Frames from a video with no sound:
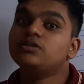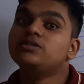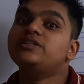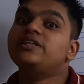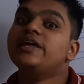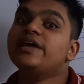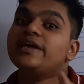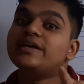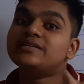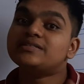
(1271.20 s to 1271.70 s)

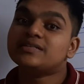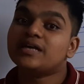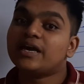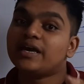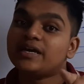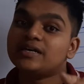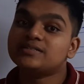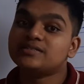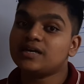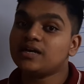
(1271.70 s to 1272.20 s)
this
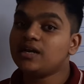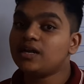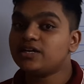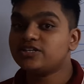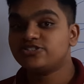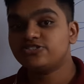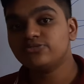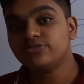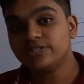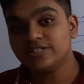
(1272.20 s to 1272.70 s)
is a
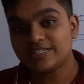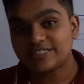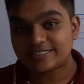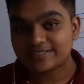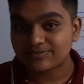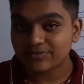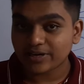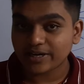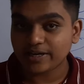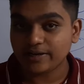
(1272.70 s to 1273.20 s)
luxurious
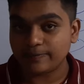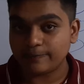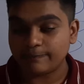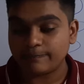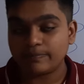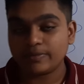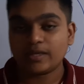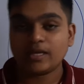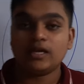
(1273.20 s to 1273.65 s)
train.